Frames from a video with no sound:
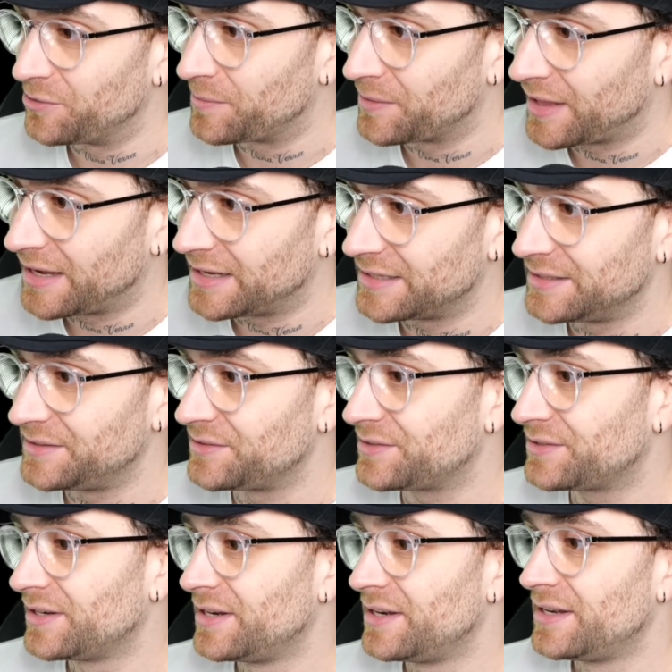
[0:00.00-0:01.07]
but that
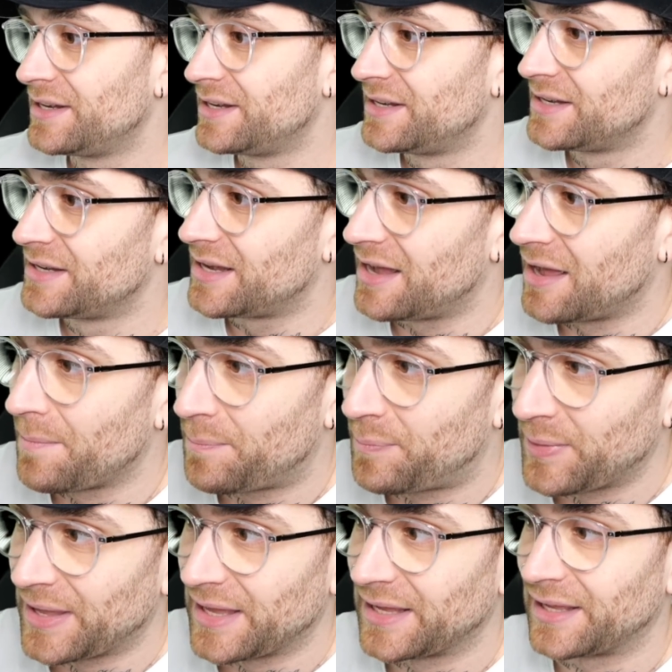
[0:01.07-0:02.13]
is a
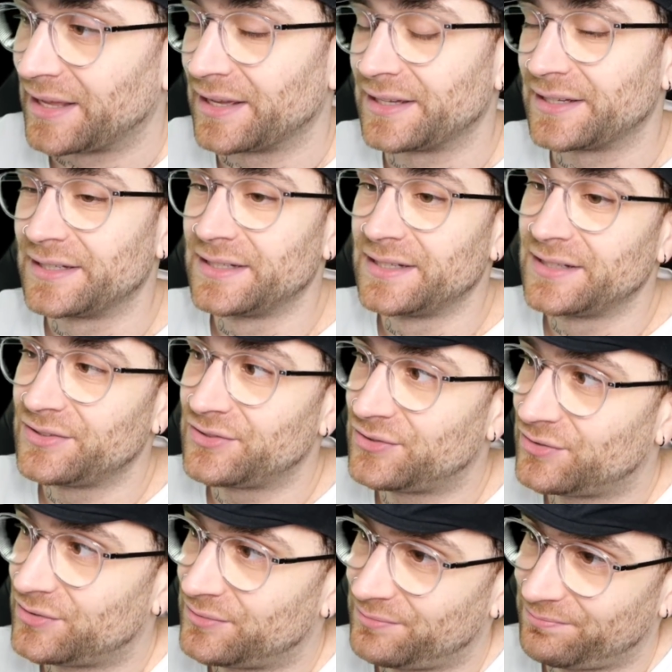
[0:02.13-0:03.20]
big
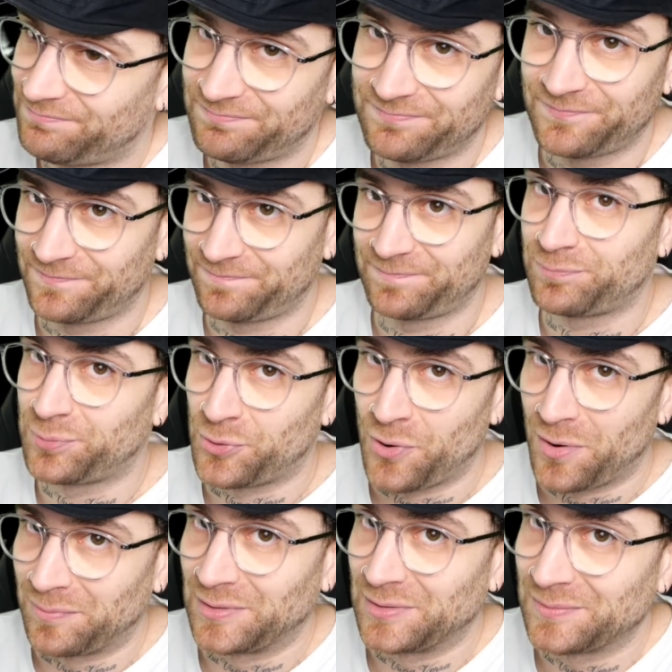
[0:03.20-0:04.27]

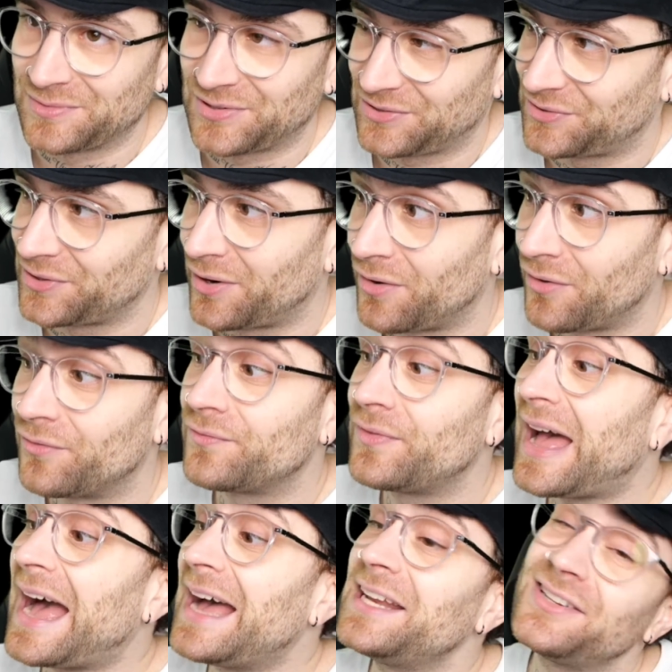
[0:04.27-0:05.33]
problem to solve.
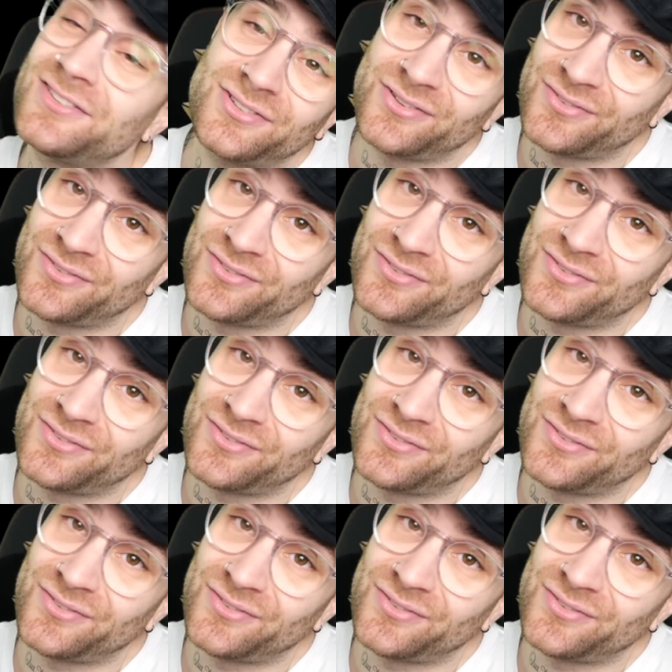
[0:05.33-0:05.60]
Add it to the